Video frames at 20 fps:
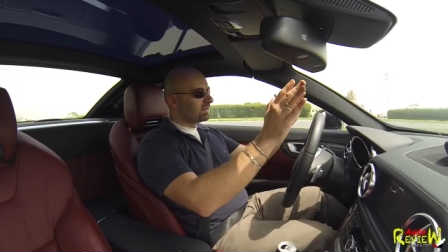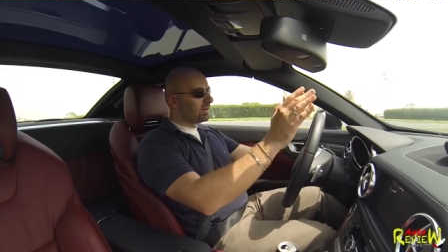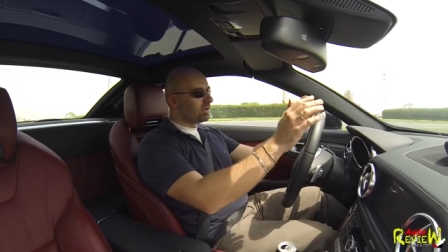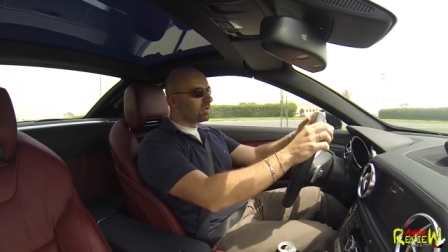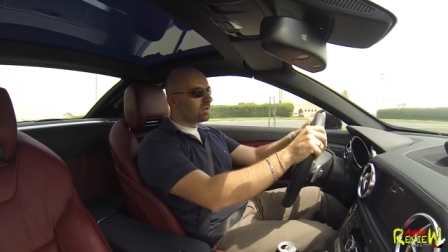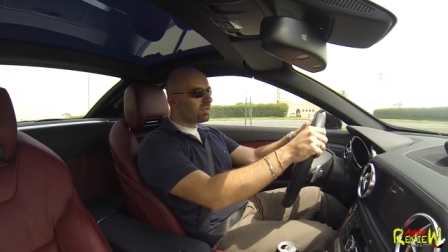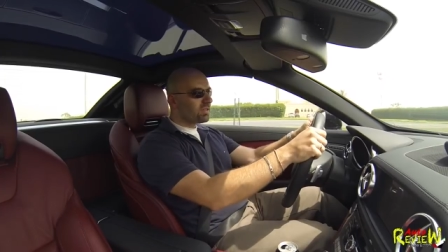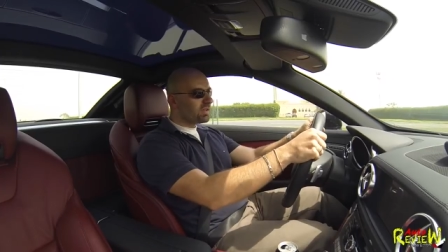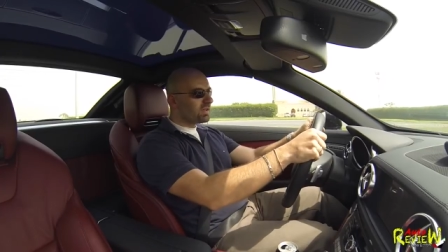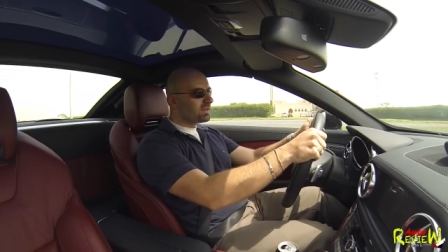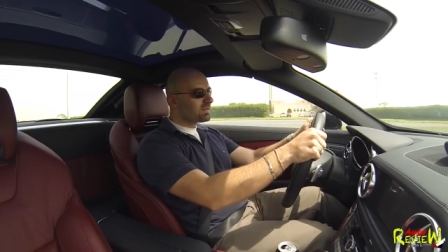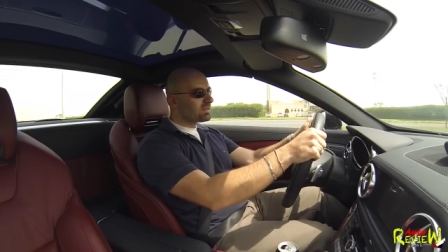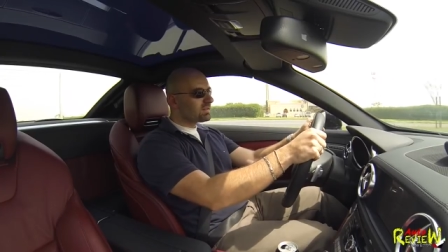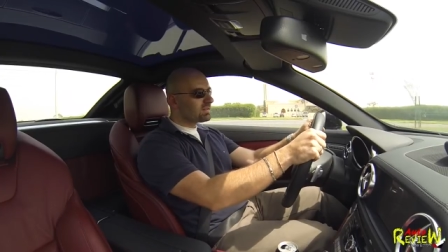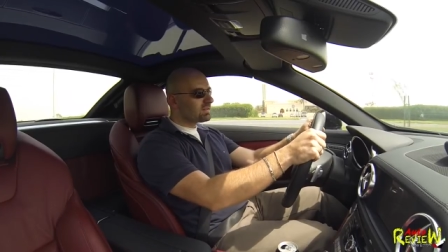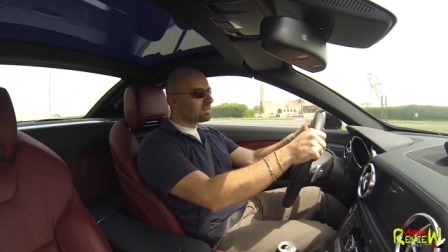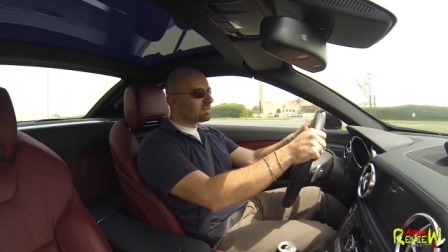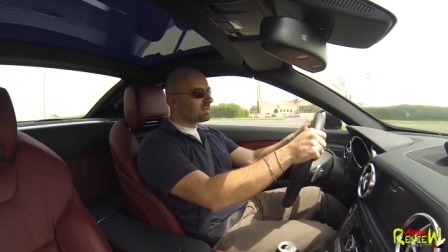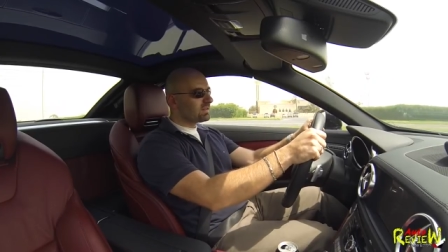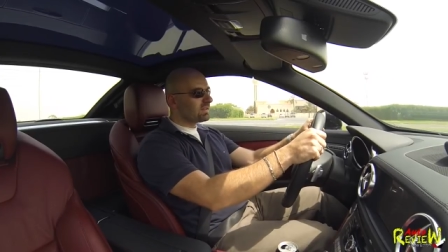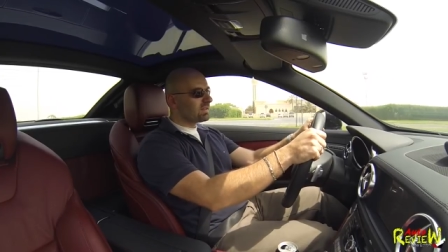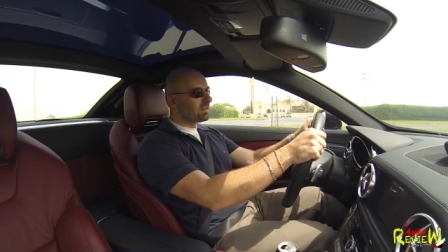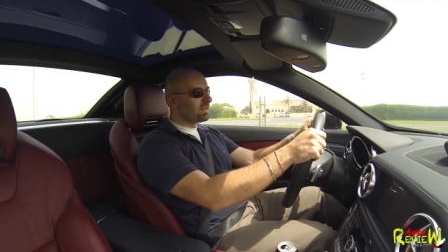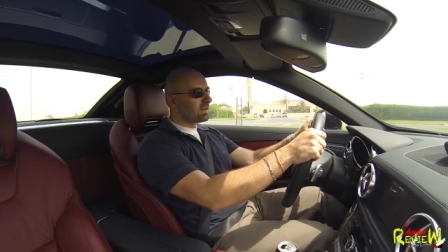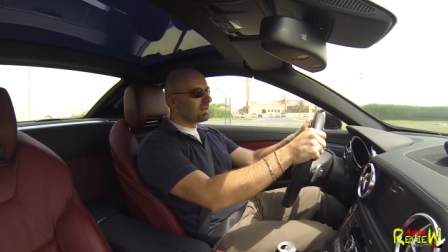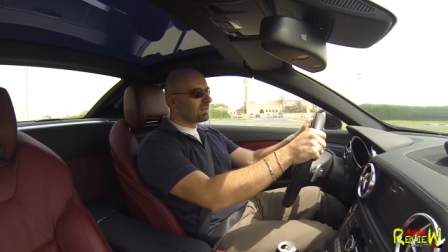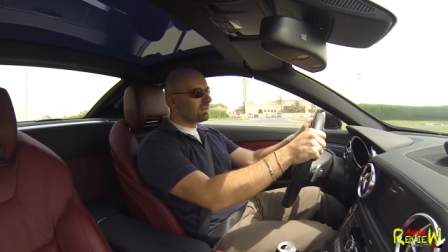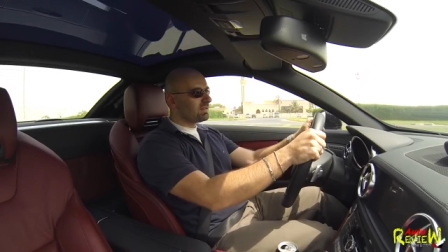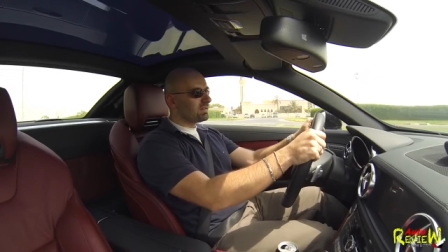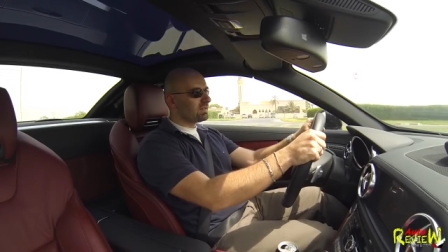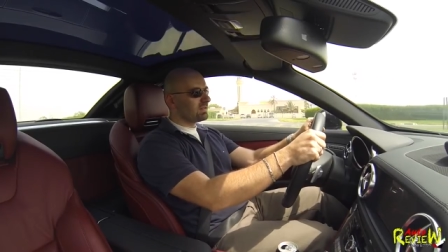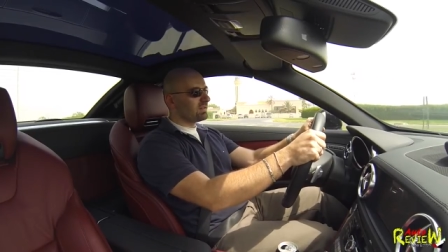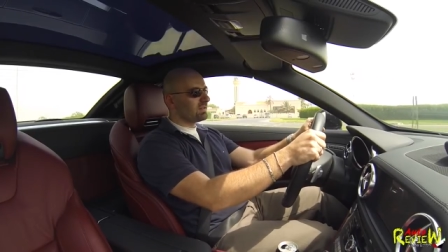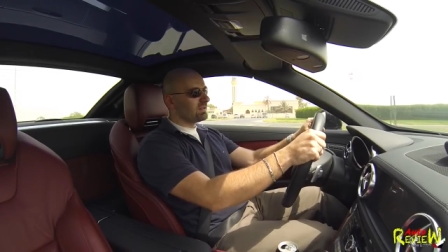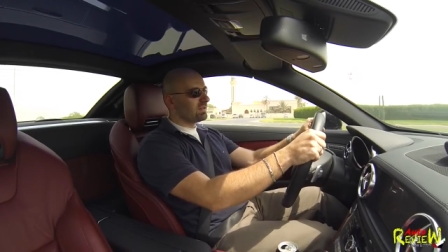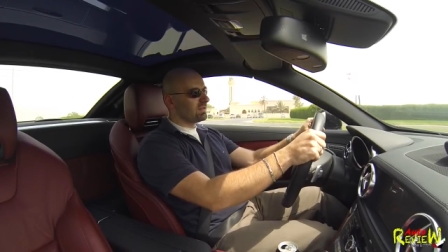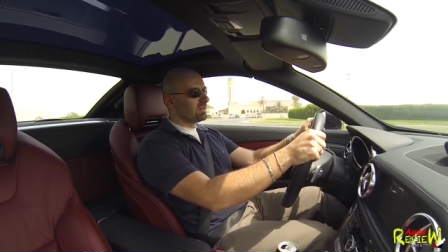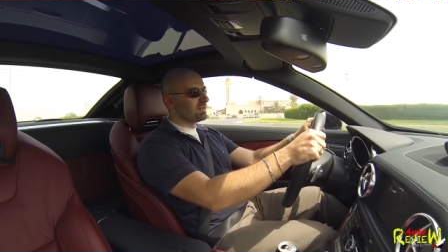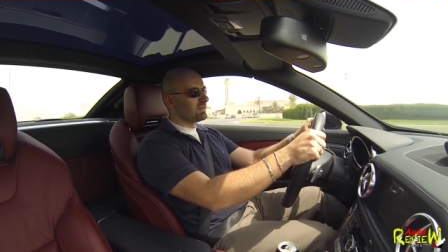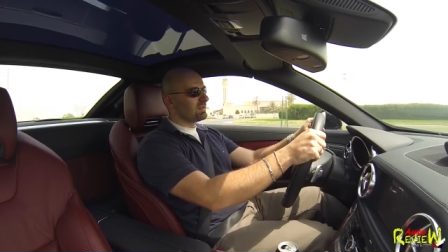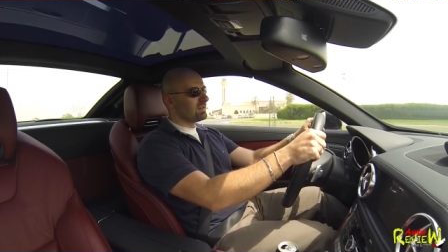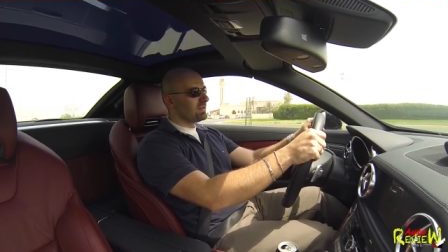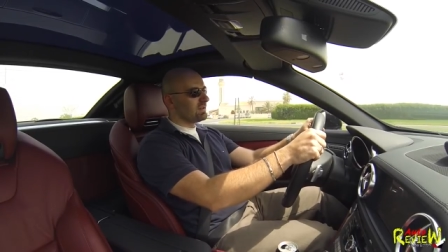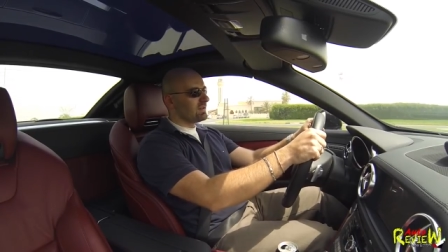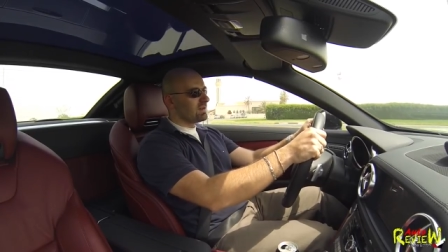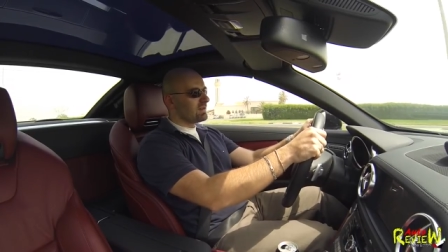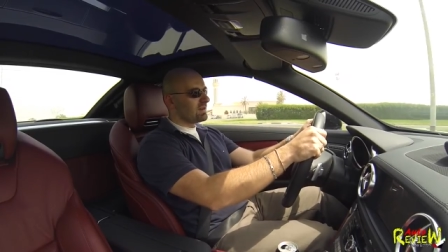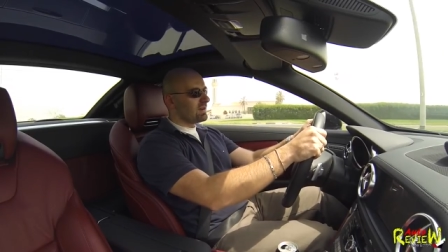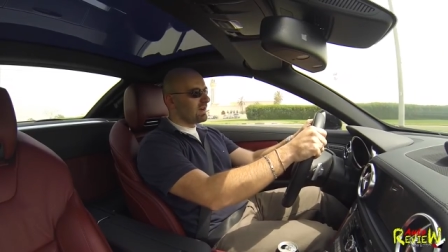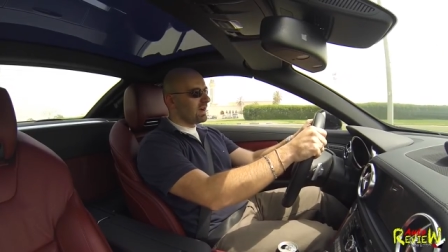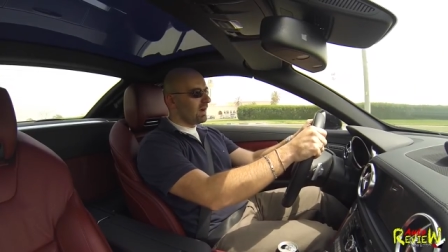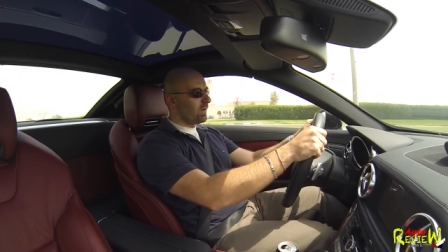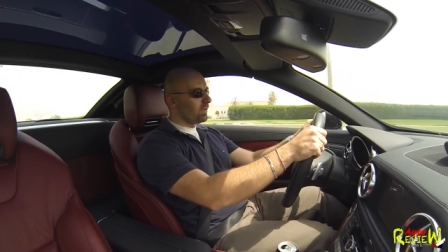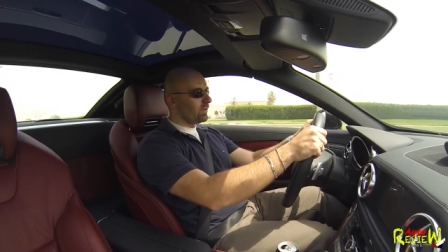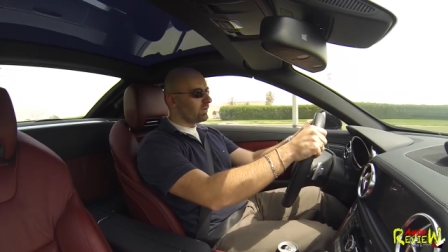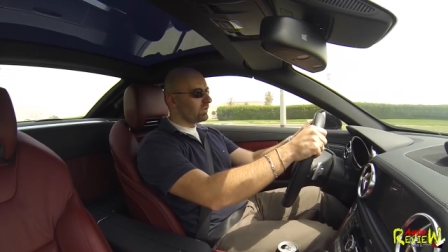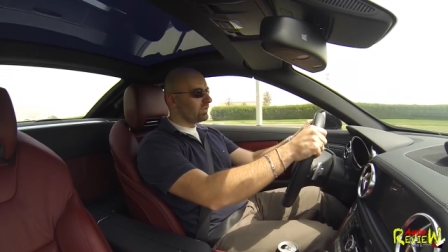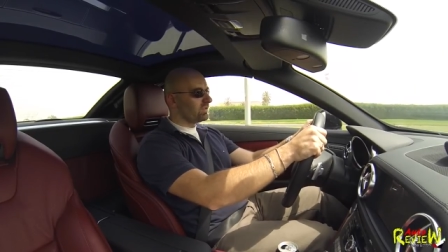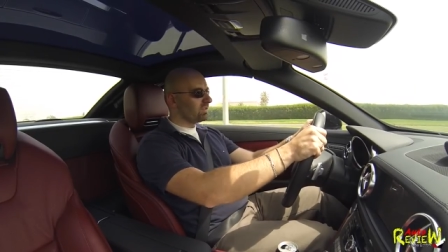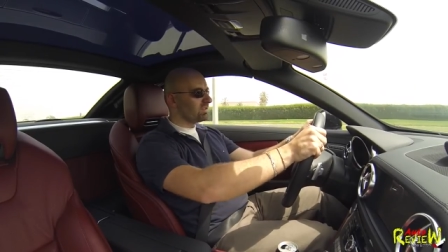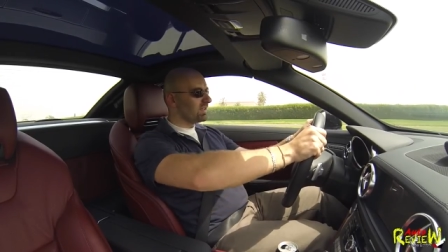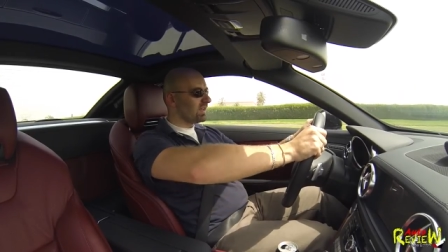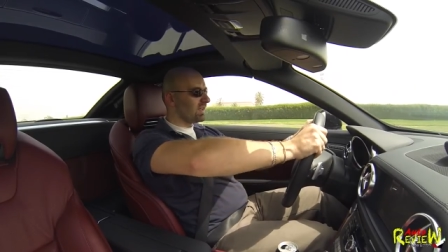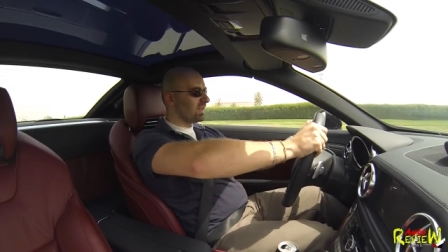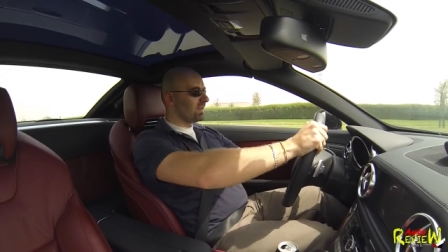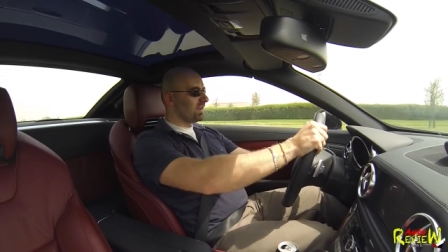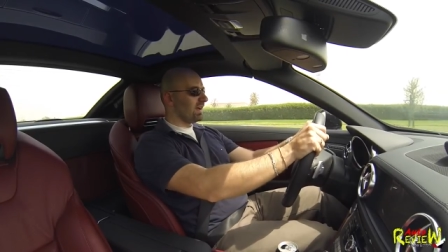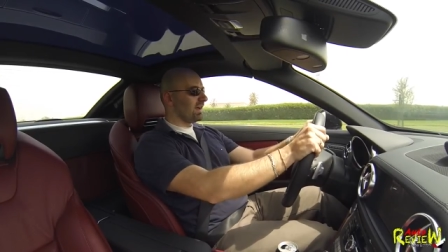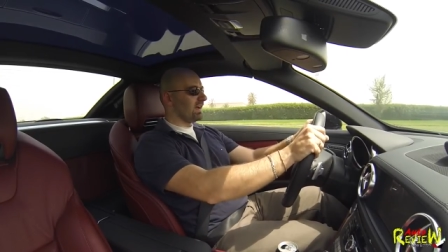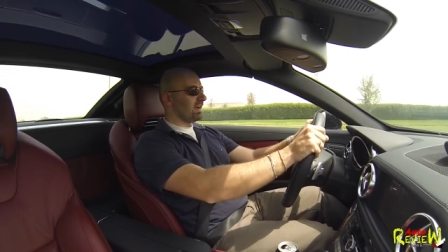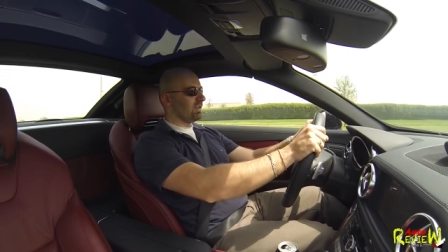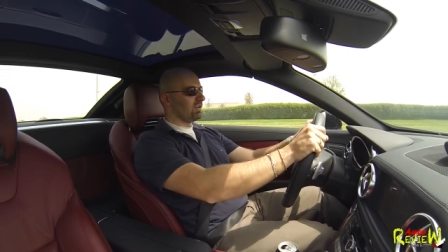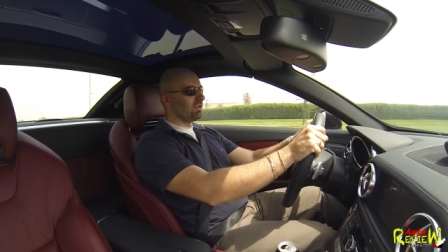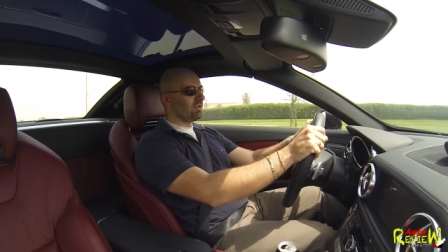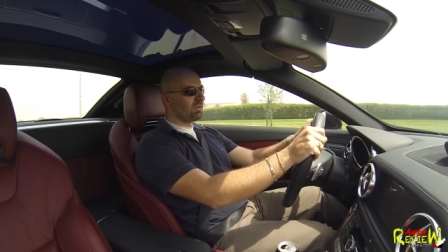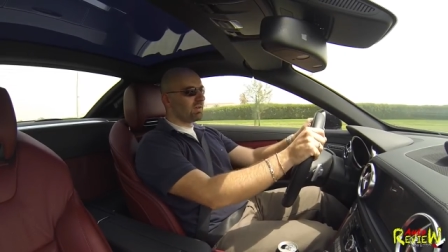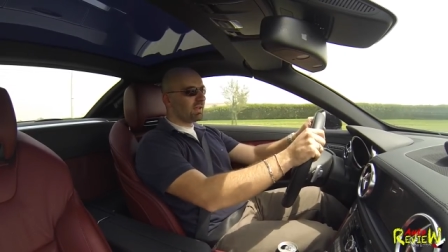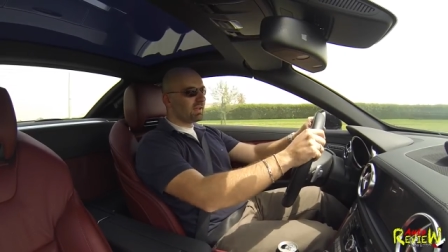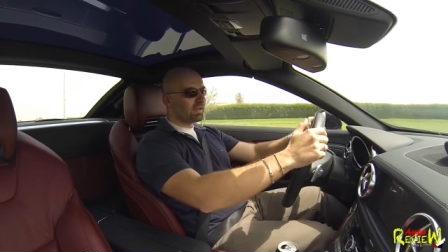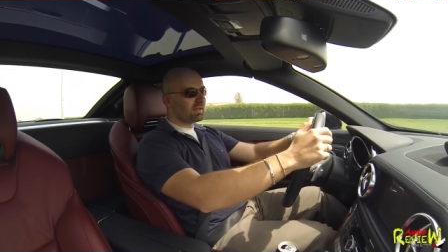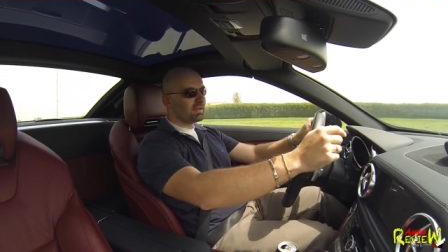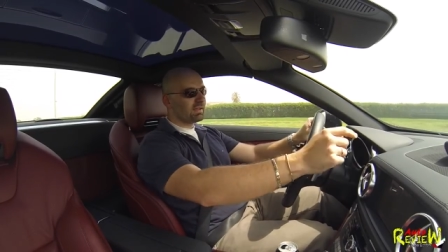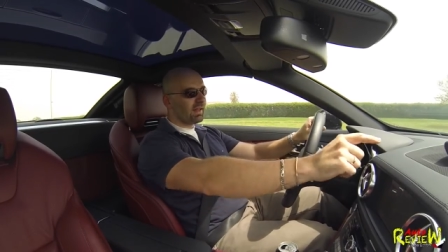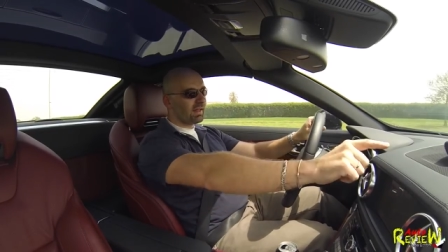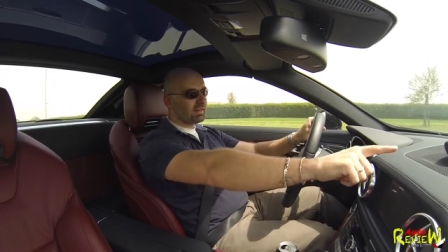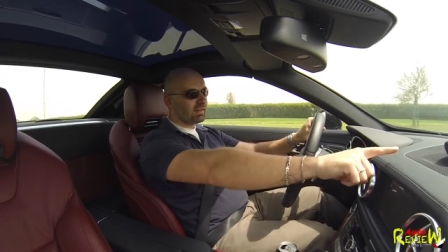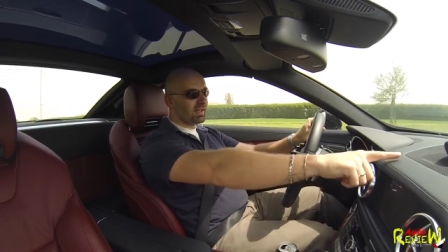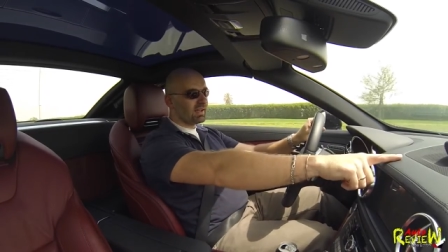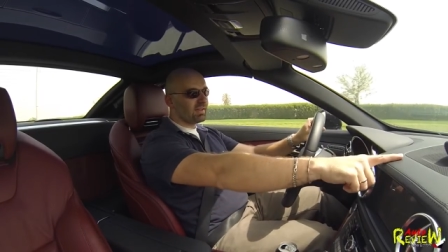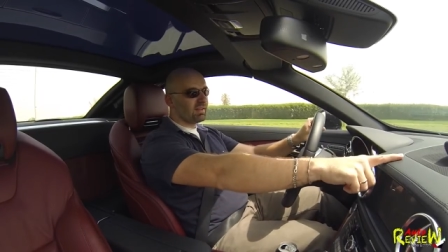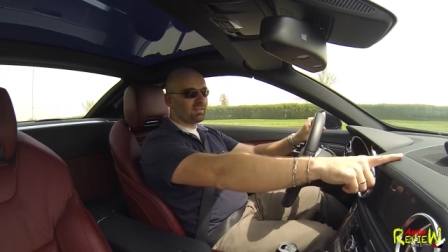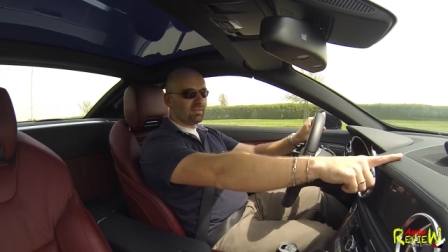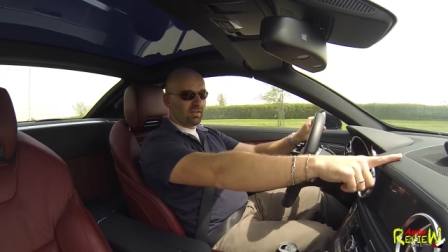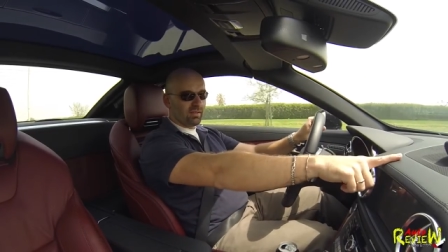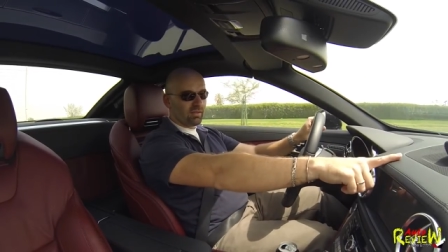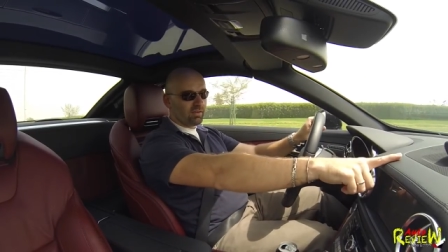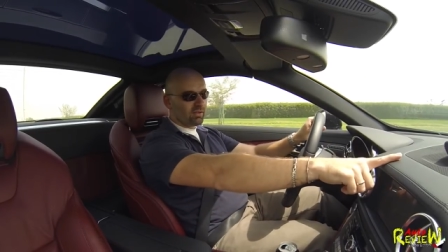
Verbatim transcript: only things uh, that uh, I would say I don't like that it's this